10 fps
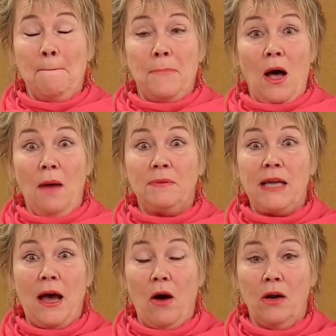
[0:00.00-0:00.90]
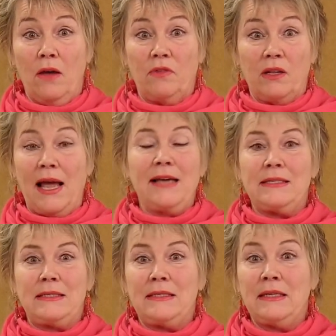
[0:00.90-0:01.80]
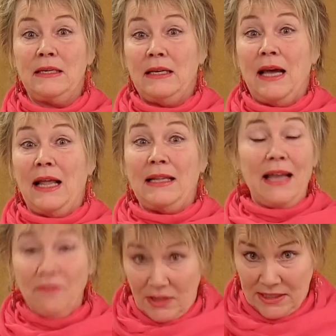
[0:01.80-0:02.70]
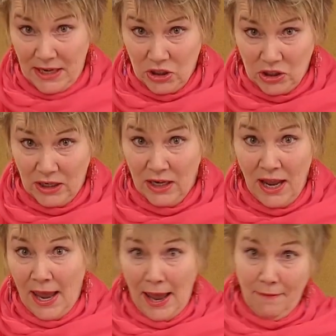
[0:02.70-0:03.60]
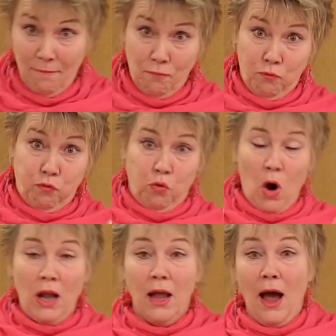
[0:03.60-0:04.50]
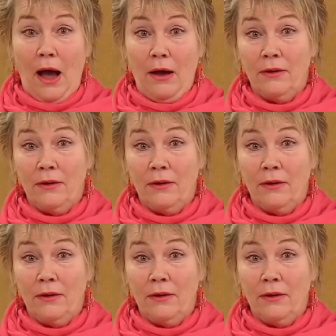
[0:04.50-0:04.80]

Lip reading: popped out of the last 11th section, and voila!